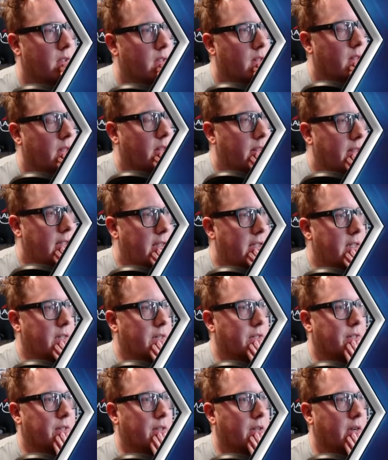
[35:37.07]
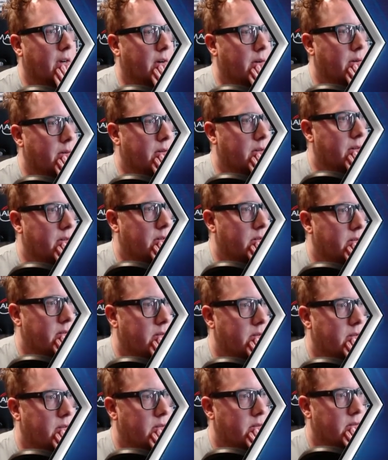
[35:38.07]
The thing is, though,
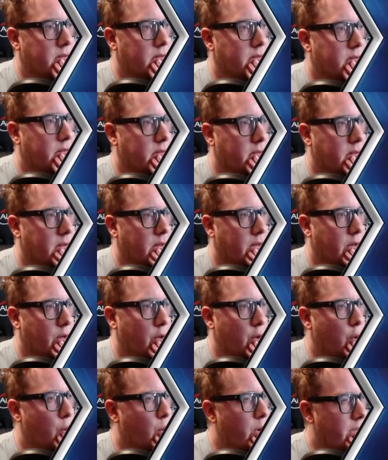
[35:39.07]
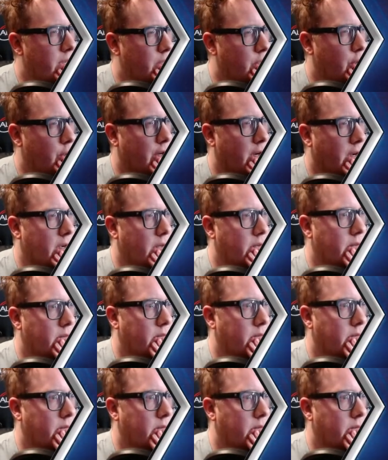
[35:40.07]
Quinjet.